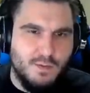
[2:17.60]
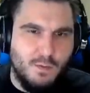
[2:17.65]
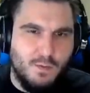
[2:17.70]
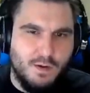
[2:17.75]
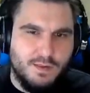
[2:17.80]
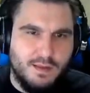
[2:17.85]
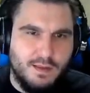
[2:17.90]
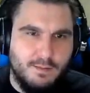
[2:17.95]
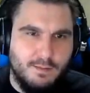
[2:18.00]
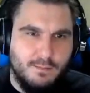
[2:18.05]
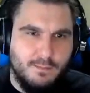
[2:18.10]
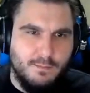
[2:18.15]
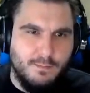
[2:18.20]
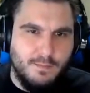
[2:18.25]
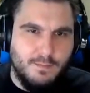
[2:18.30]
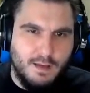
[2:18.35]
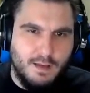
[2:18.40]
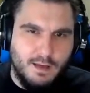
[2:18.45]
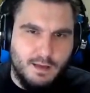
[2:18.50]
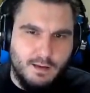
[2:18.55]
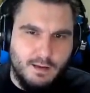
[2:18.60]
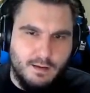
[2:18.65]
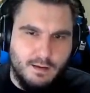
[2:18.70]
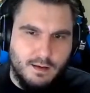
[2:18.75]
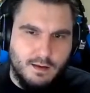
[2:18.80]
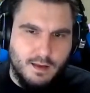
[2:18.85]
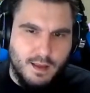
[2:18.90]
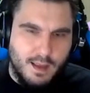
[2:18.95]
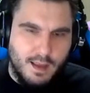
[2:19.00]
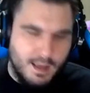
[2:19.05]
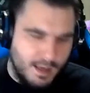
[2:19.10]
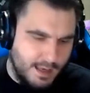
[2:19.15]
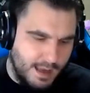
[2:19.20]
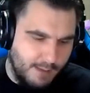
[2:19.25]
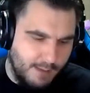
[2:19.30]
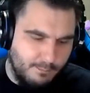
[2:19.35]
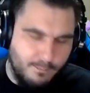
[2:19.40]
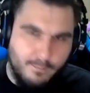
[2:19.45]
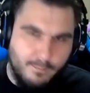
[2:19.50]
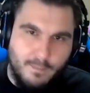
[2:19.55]
what's their name.
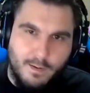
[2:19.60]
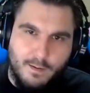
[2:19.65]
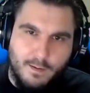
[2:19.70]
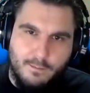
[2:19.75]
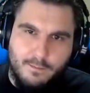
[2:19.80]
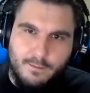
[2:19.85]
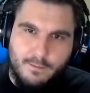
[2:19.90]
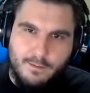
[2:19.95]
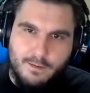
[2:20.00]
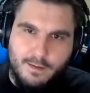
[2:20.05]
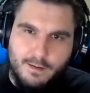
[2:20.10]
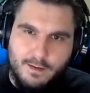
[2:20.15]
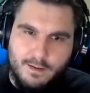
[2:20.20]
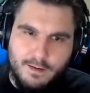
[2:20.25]
Yeah, that's their name.